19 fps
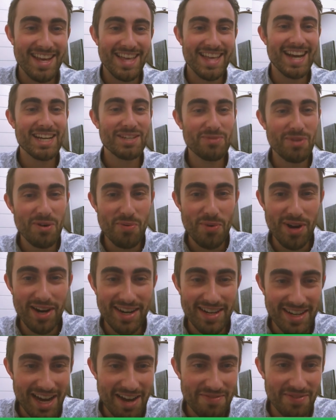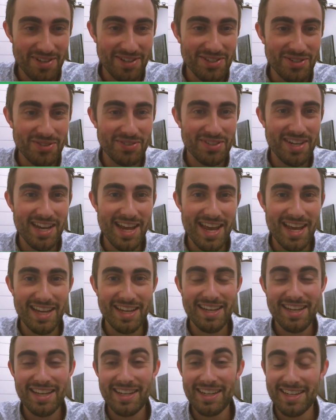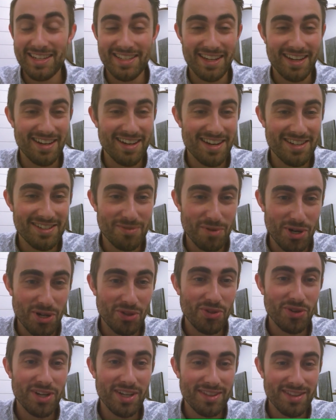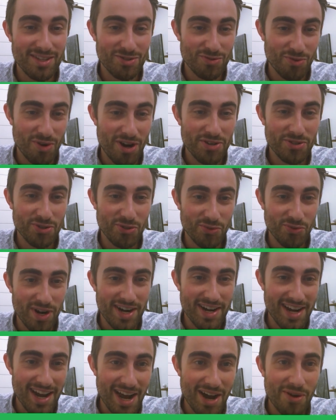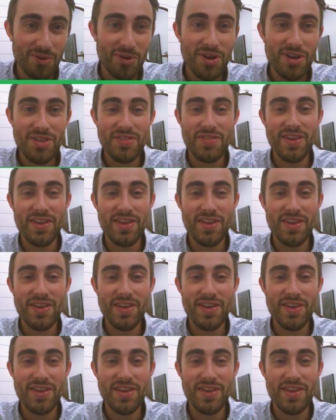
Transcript: That's what I want to dive into today, because the Canucks, when you look at this roster right now,